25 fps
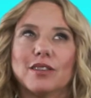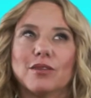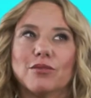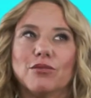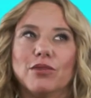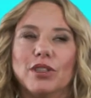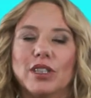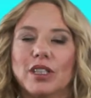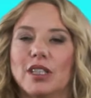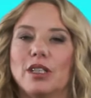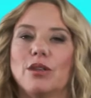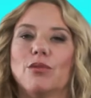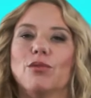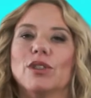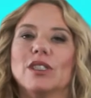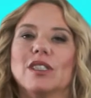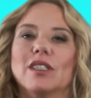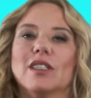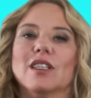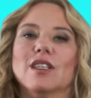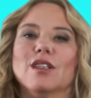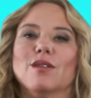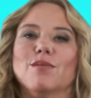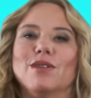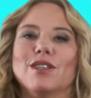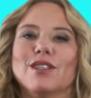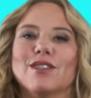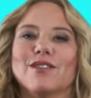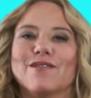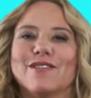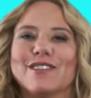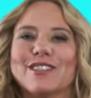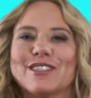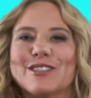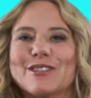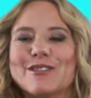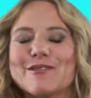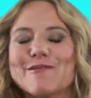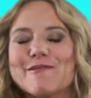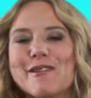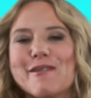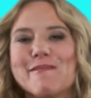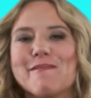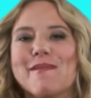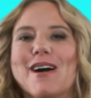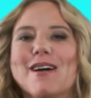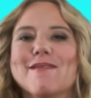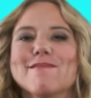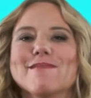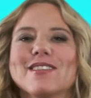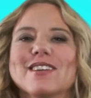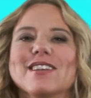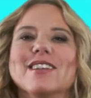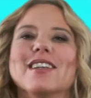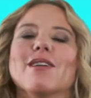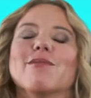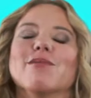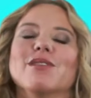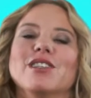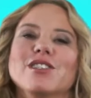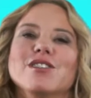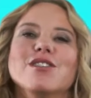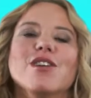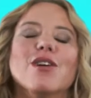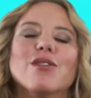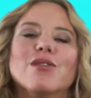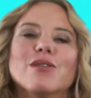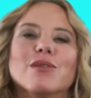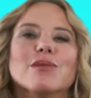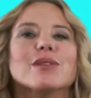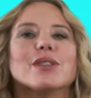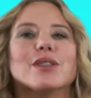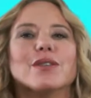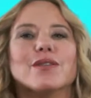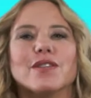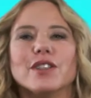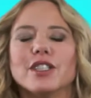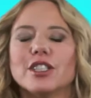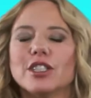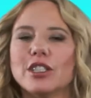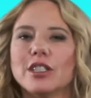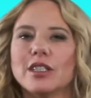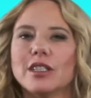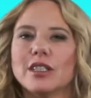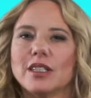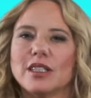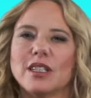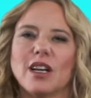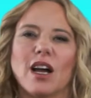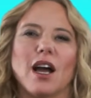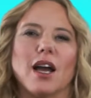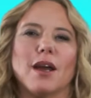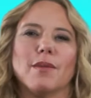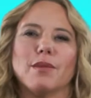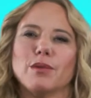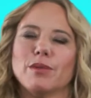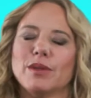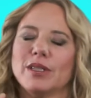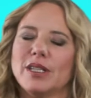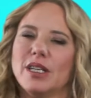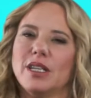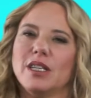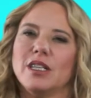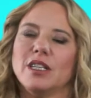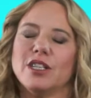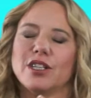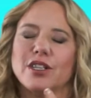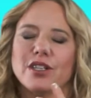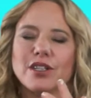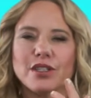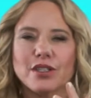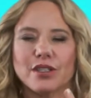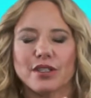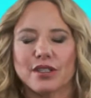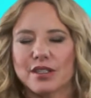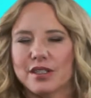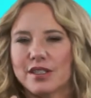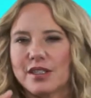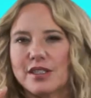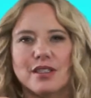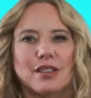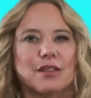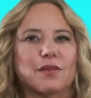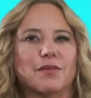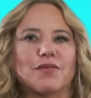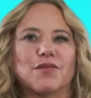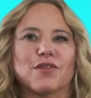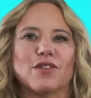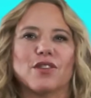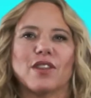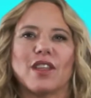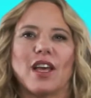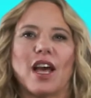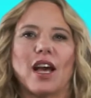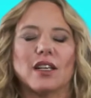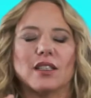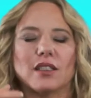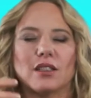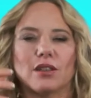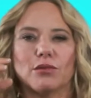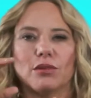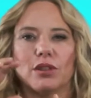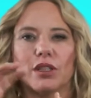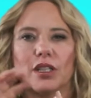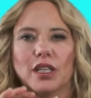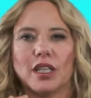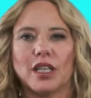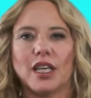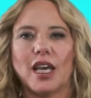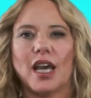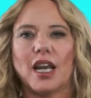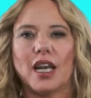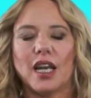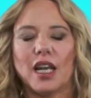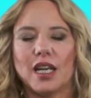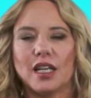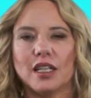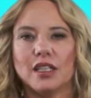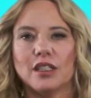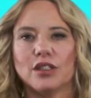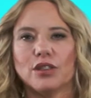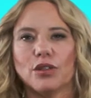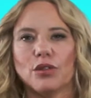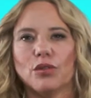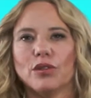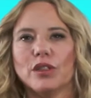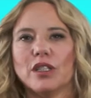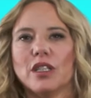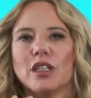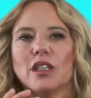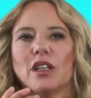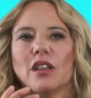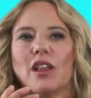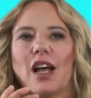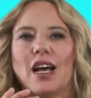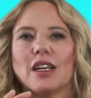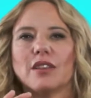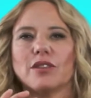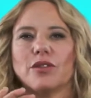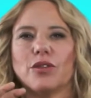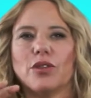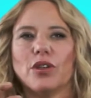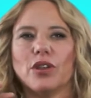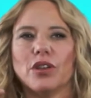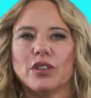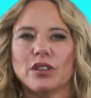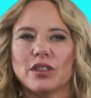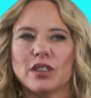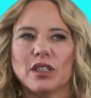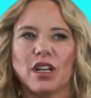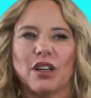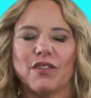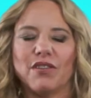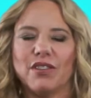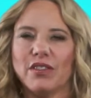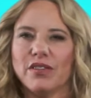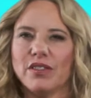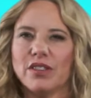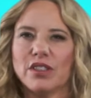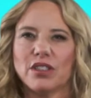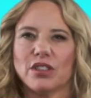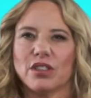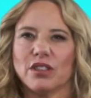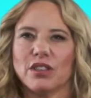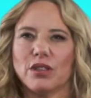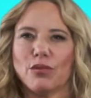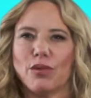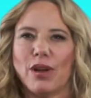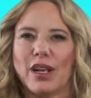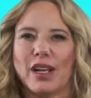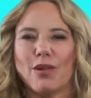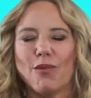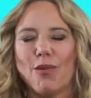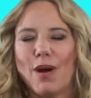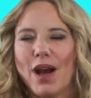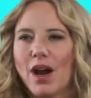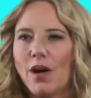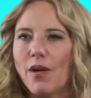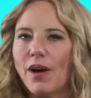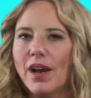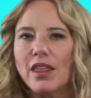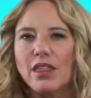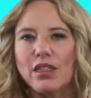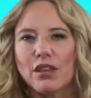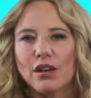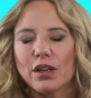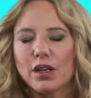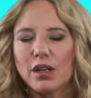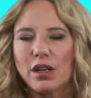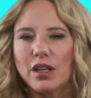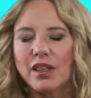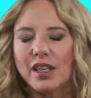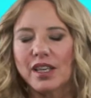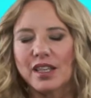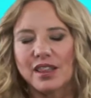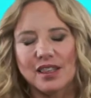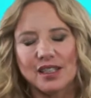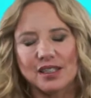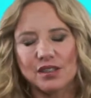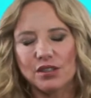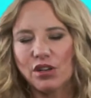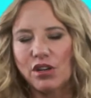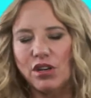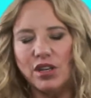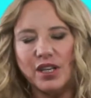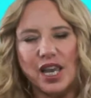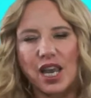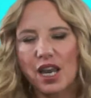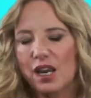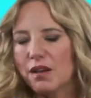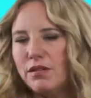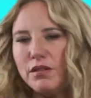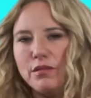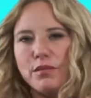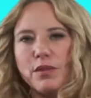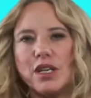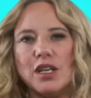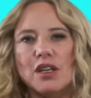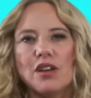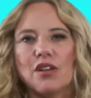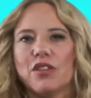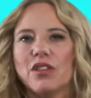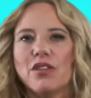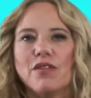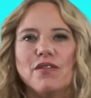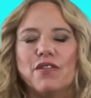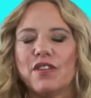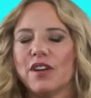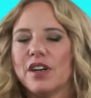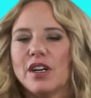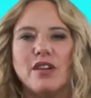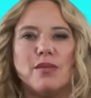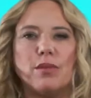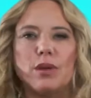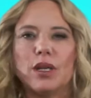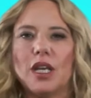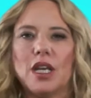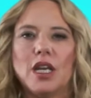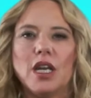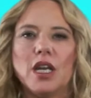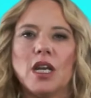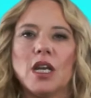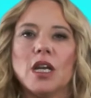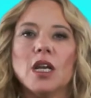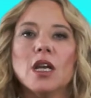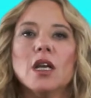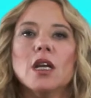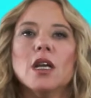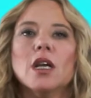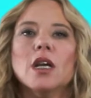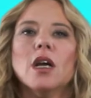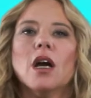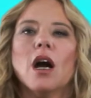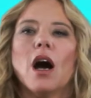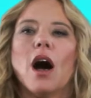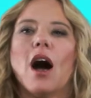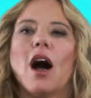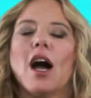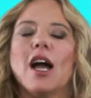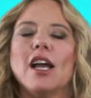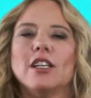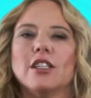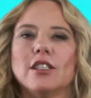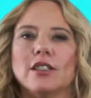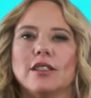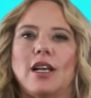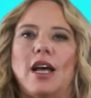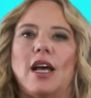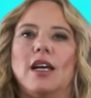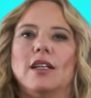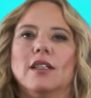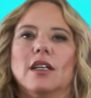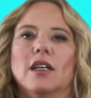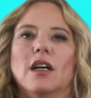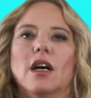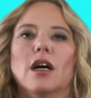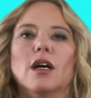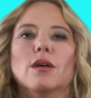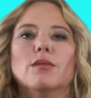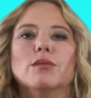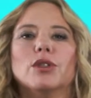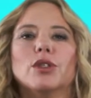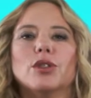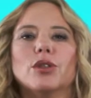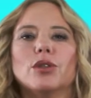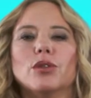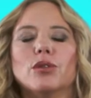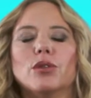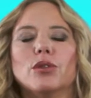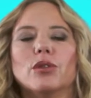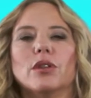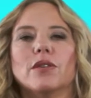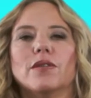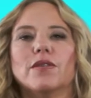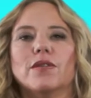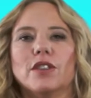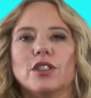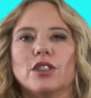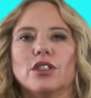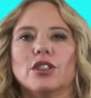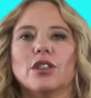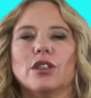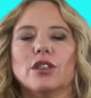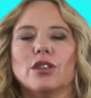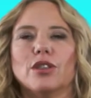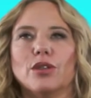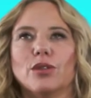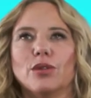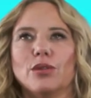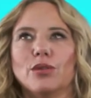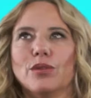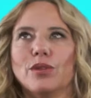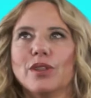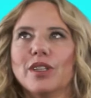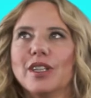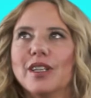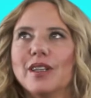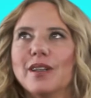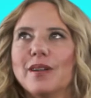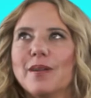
really was going to be the vision of OneMama, and I wouldn't know it was a vision at the time. It would take years for that to really get it, and it's only in the last few years that I've even started wow, I thought this all came to me in the very beginning. I just had to come to the vision, to